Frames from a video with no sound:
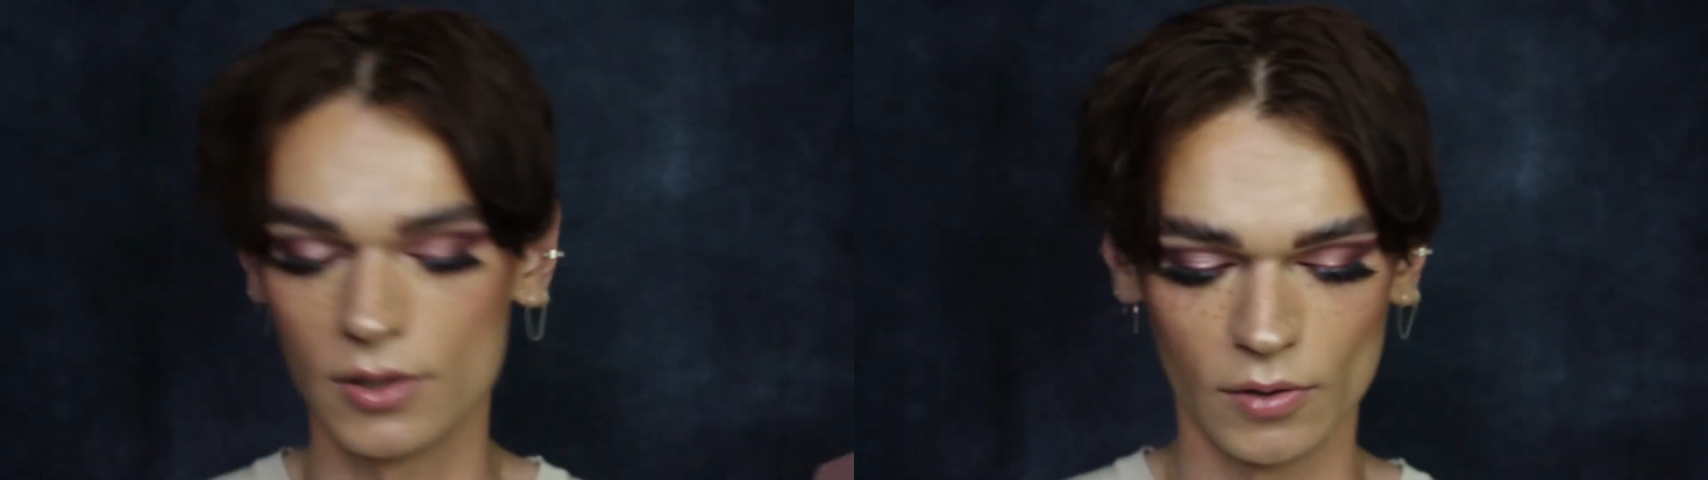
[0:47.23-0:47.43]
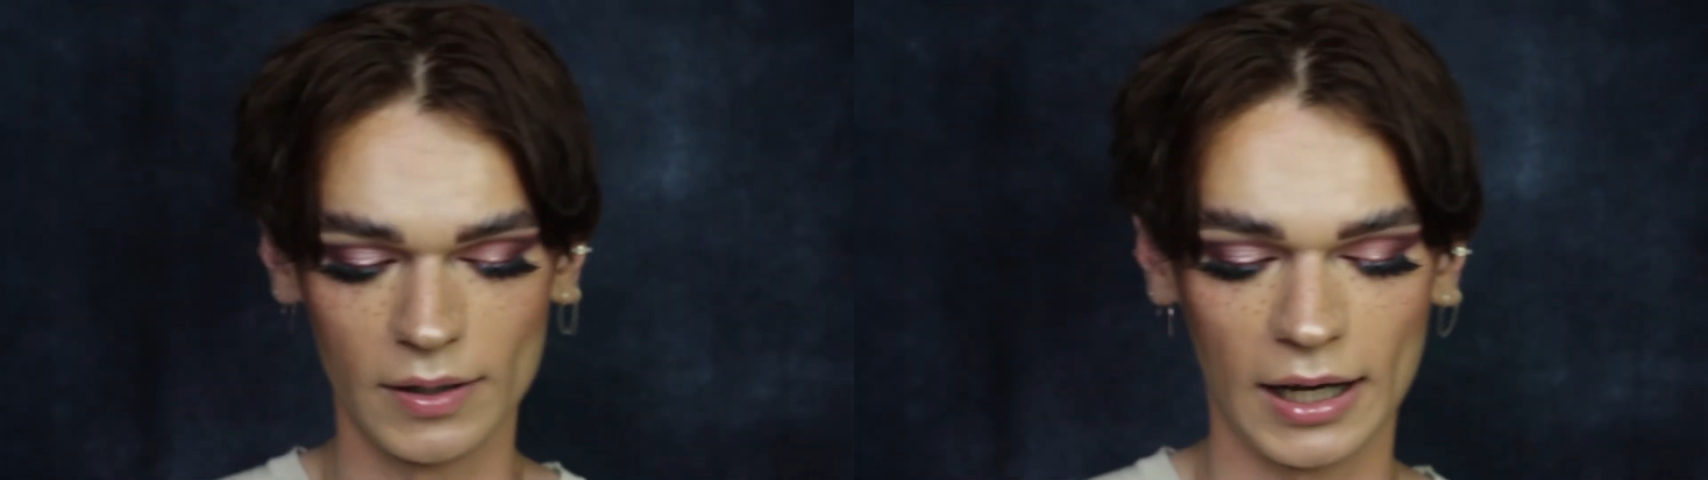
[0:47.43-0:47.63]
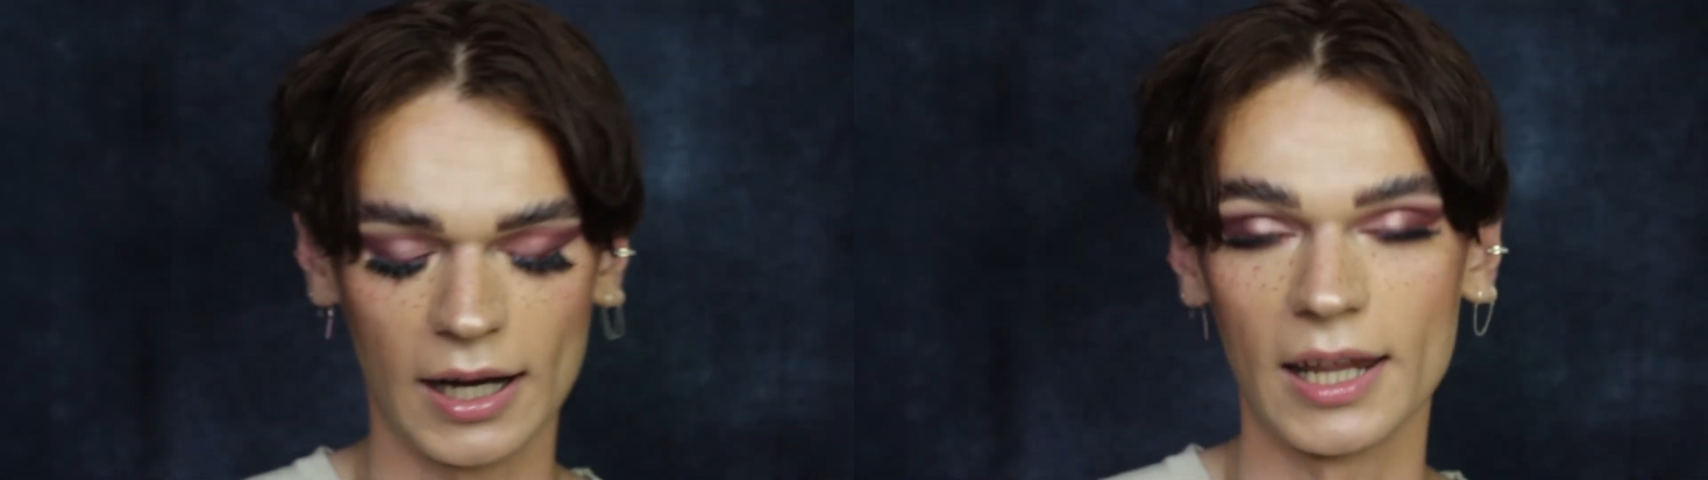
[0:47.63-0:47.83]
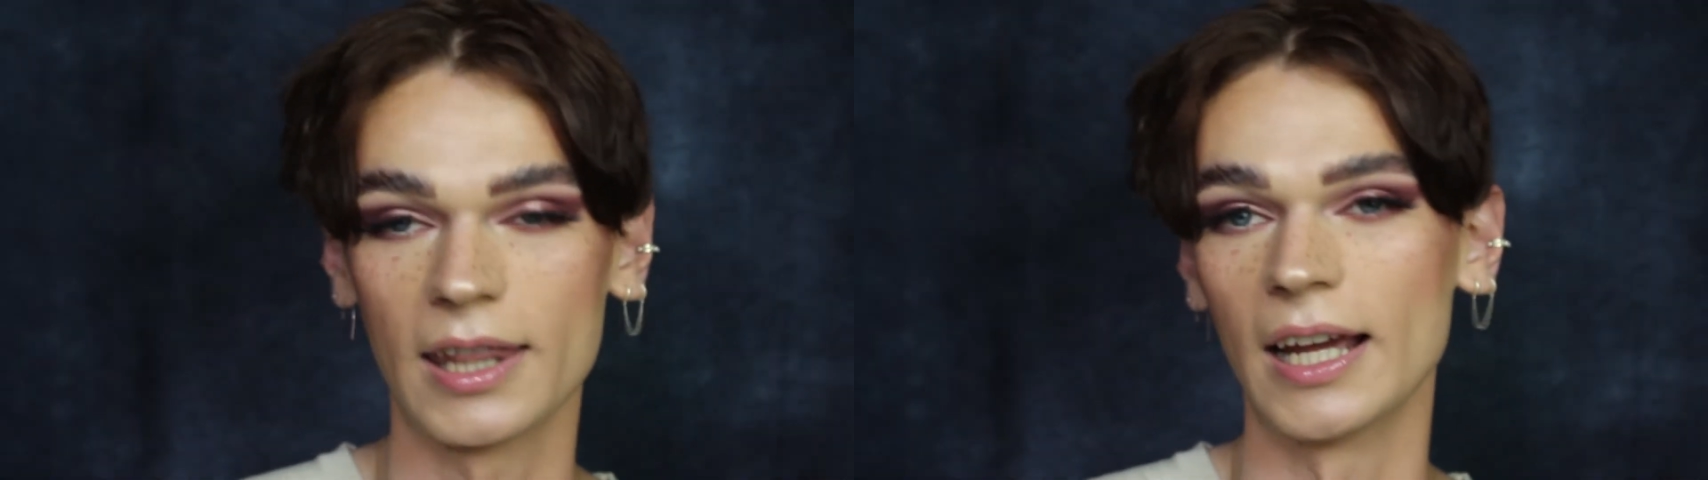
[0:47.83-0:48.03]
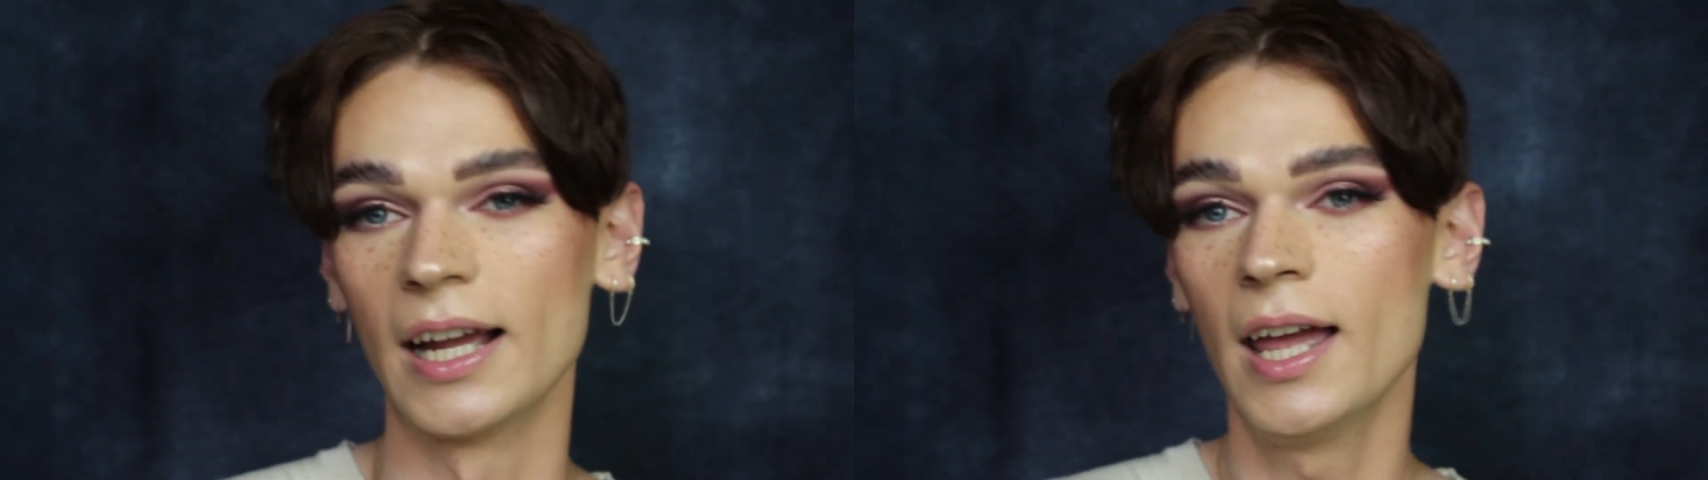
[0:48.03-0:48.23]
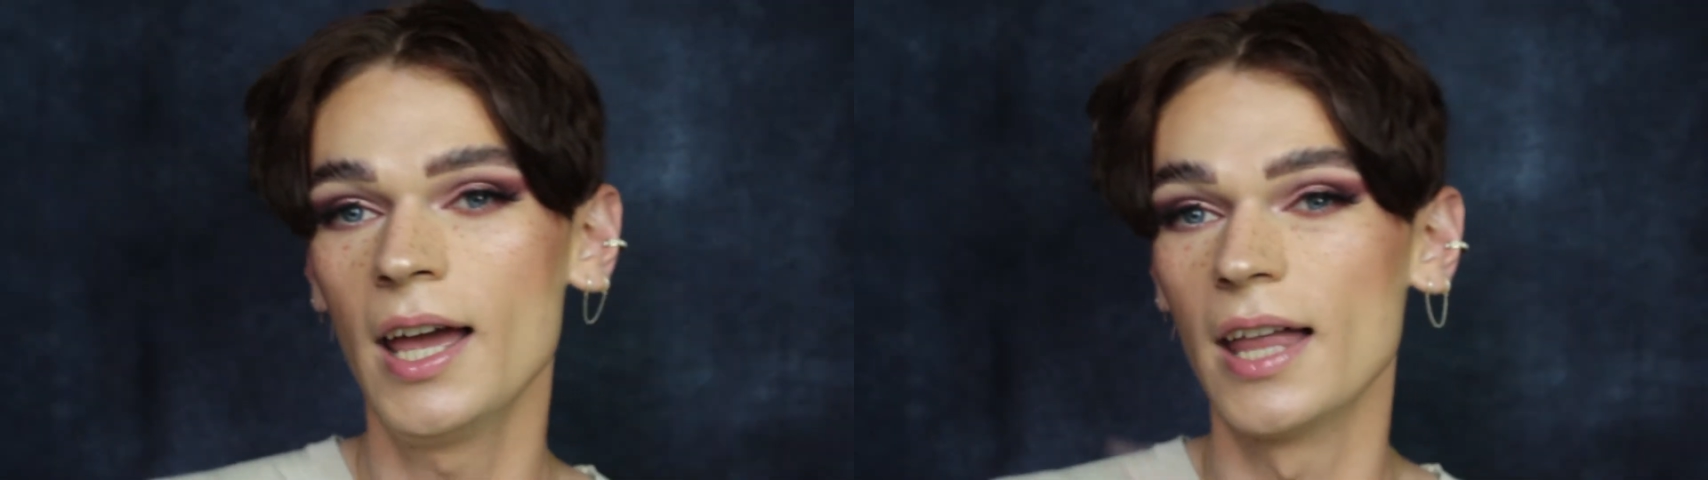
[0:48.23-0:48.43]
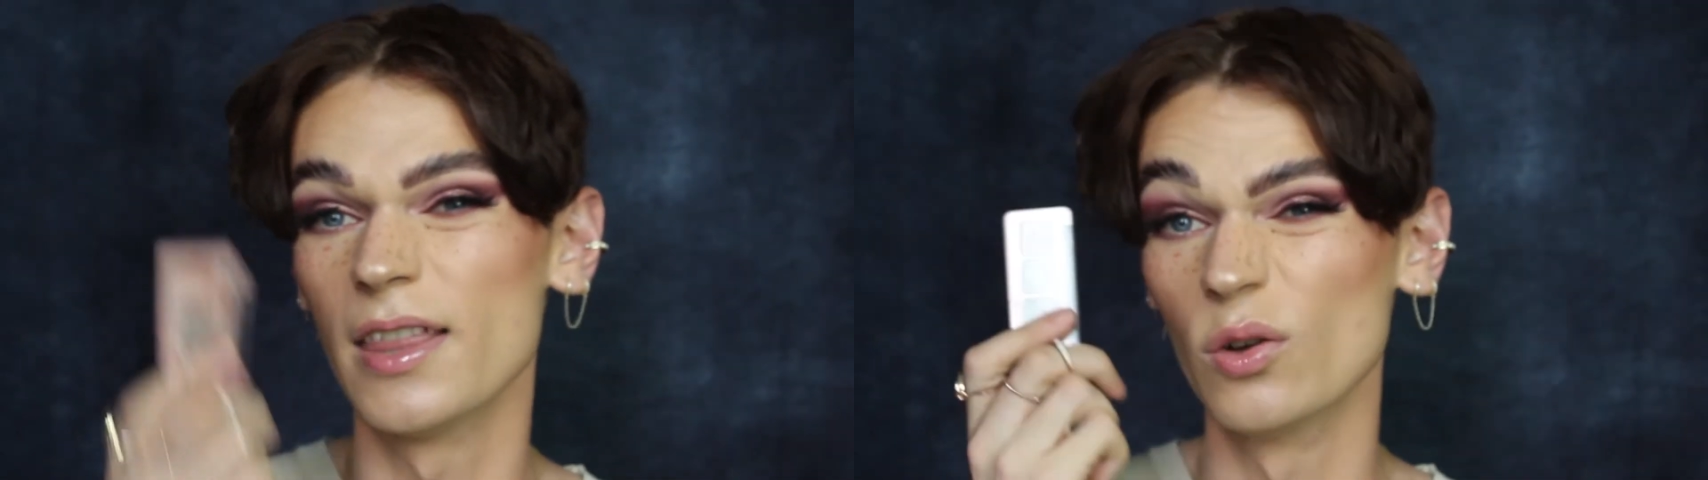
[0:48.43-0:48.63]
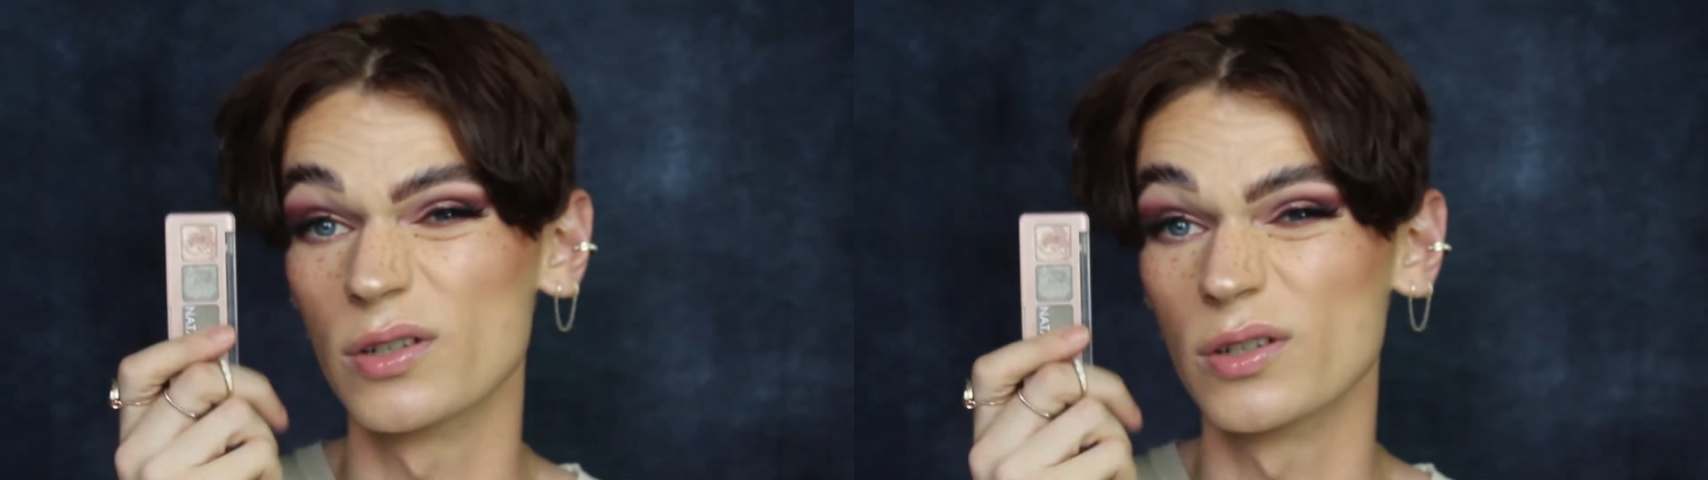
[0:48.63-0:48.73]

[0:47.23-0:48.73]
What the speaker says: the colour story, that kind of thing,